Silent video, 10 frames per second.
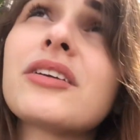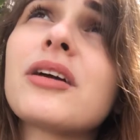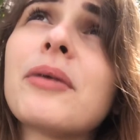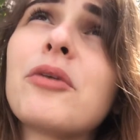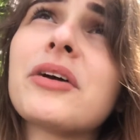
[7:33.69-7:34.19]

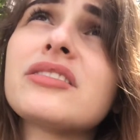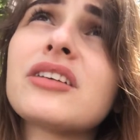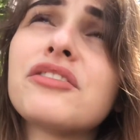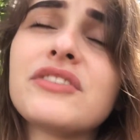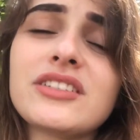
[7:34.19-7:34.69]
about
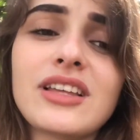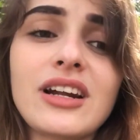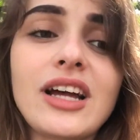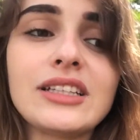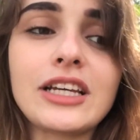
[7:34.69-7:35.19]
myself is that
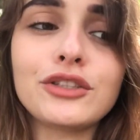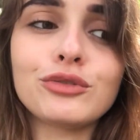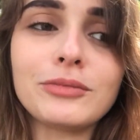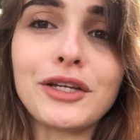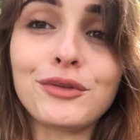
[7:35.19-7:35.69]
I like to
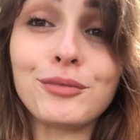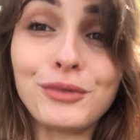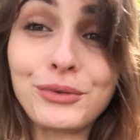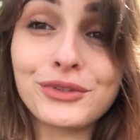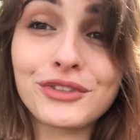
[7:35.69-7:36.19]
make the
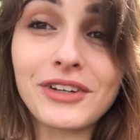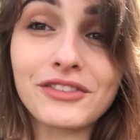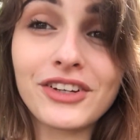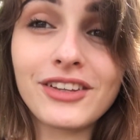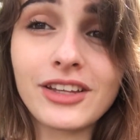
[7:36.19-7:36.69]
most of
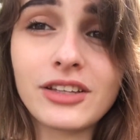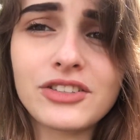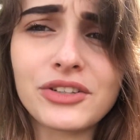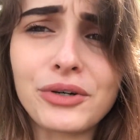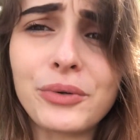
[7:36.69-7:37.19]
everything.
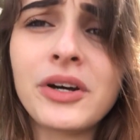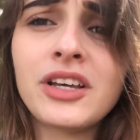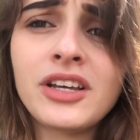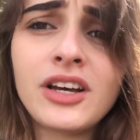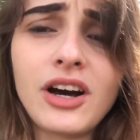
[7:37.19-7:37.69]
So,
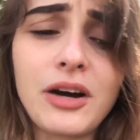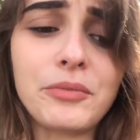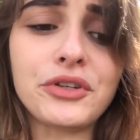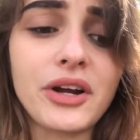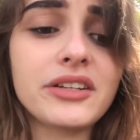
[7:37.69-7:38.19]

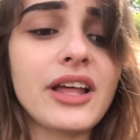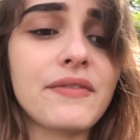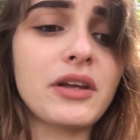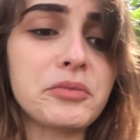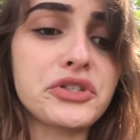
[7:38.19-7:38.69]
you know, I didn't
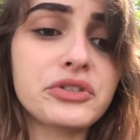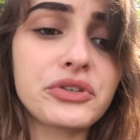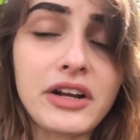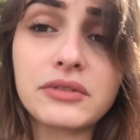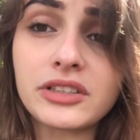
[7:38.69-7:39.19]
have that much
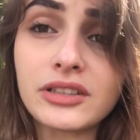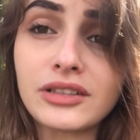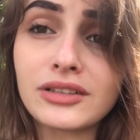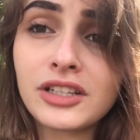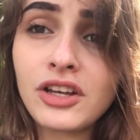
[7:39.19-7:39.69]

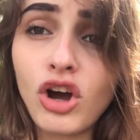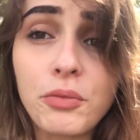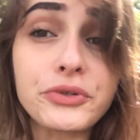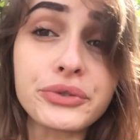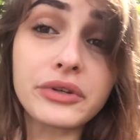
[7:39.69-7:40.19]
traveling
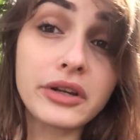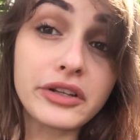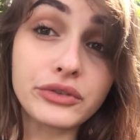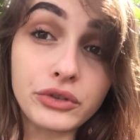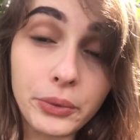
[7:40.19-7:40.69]

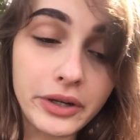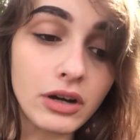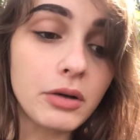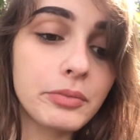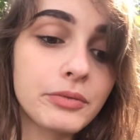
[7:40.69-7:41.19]
opportunities growing
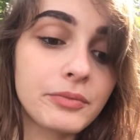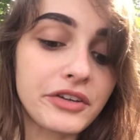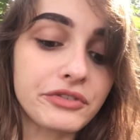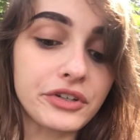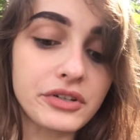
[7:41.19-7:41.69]
up. My
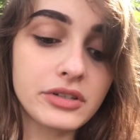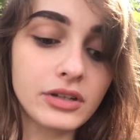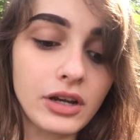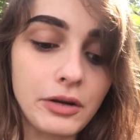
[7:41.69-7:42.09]
first